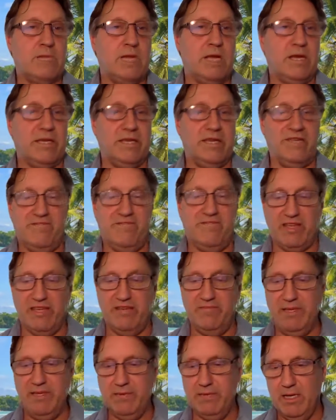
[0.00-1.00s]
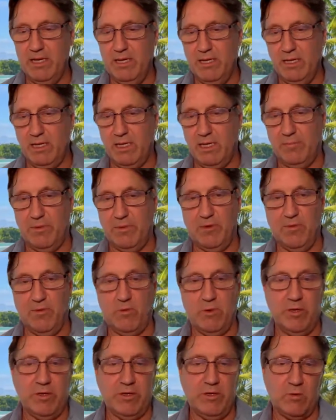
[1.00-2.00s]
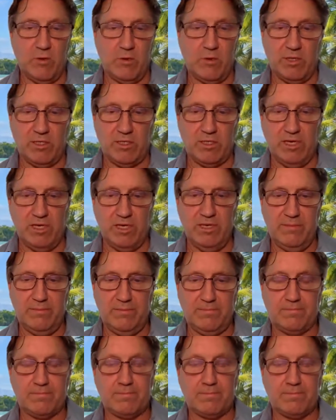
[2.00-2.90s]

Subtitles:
Again, forgive me. I'll be with you in 1 second.